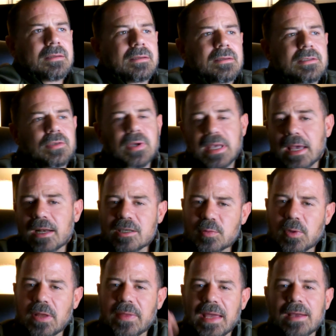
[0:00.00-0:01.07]
So again, I just
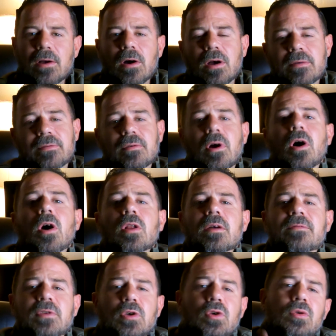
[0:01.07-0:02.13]
want to thank all
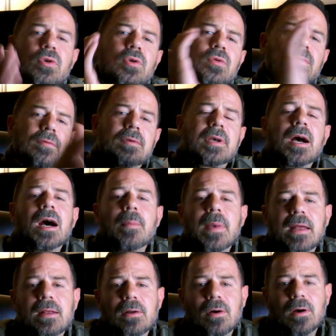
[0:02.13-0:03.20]
of you who
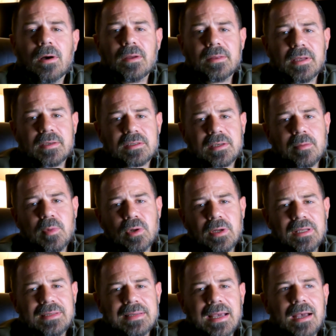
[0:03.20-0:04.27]
commented on this
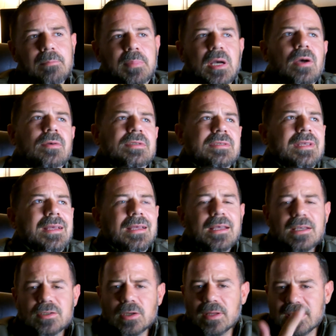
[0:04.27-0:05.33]
community tab post.
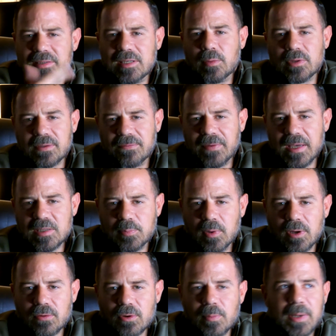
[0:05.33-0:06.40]
So let's see what the
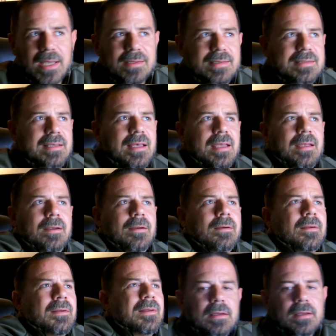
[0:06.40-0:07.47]
Facebook group had to say here.
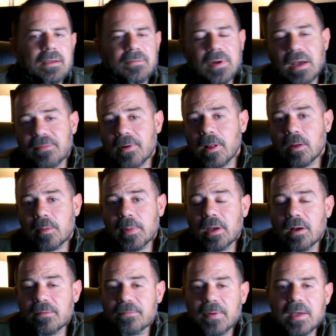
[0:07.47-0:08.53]
If you're not following me
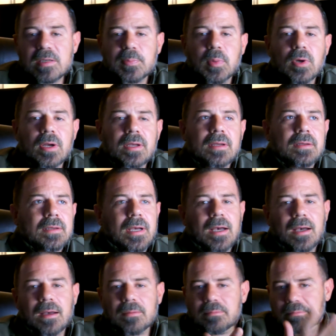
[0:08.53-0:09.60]
on Facebook,
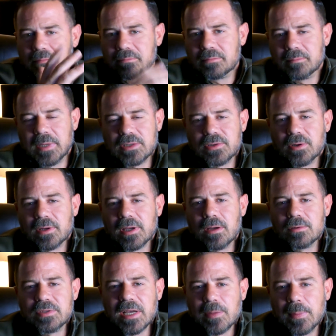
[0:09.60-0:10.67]
make sure to go
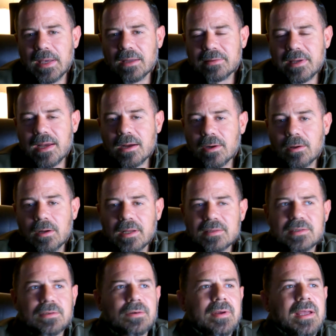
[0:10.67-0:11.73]
check me out there and on
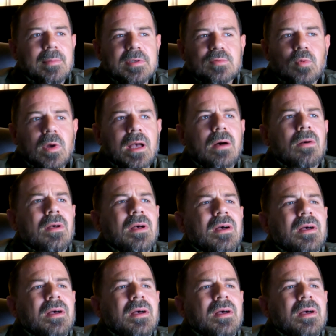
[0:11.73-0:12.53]
Instagram as well.